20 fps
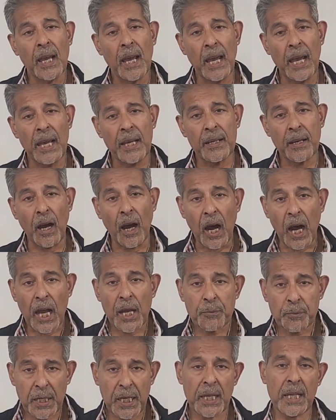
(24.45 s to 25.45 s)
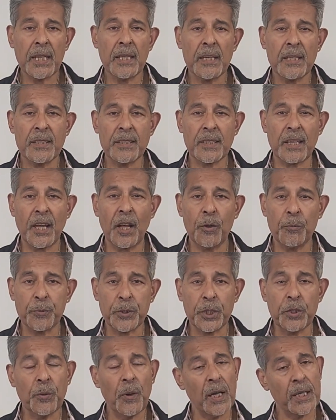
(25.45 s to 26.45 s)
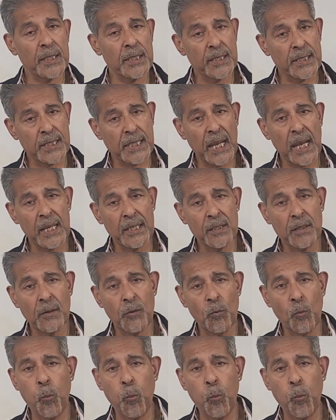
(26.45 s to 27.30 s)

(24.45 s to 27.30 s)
And I'm here to help you understand